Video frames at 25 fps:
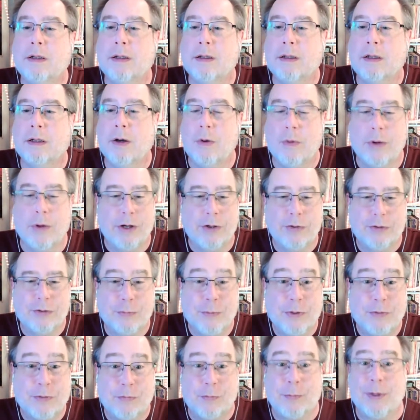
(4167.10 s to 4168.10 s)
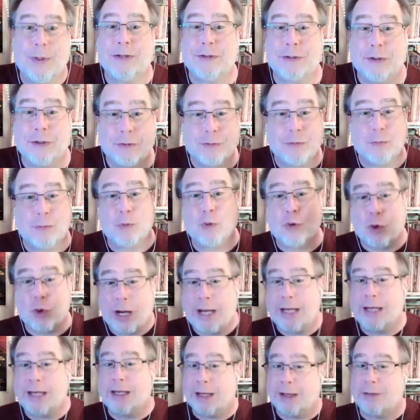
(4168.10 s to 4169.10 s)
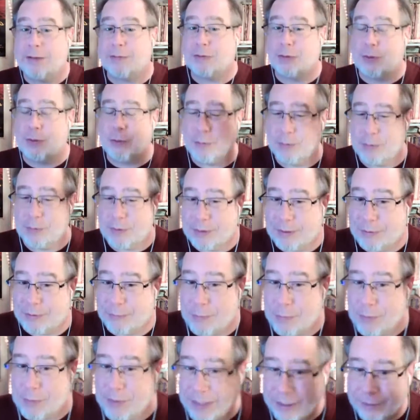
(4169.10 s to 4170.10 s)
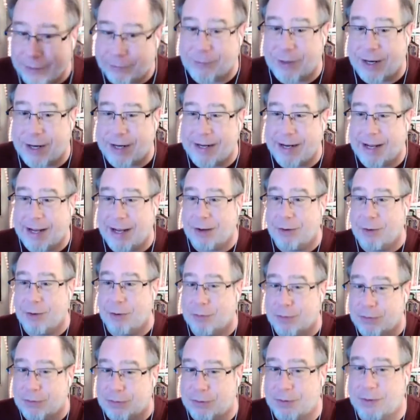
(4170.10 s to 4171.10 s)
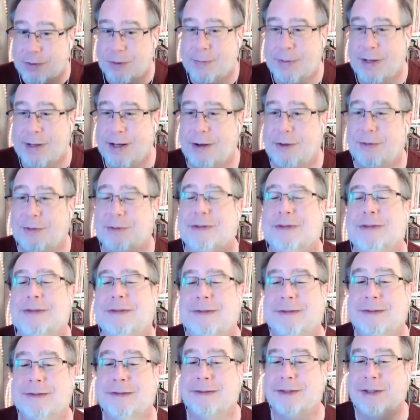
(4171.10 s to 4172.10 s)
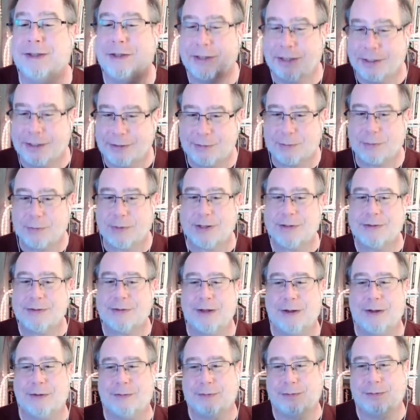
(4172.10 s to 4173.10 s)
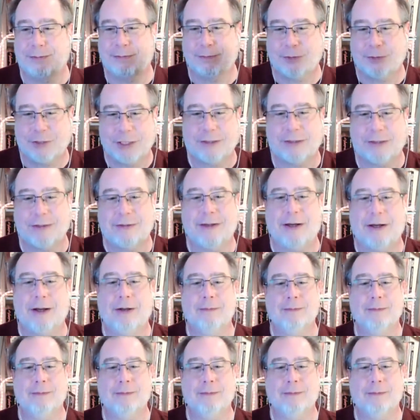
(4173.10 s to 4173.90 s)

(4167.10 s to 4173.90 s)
Oh, here's some information on some great gifts. So if you give right now over a certain amount, you can get some great stuff. Check this out.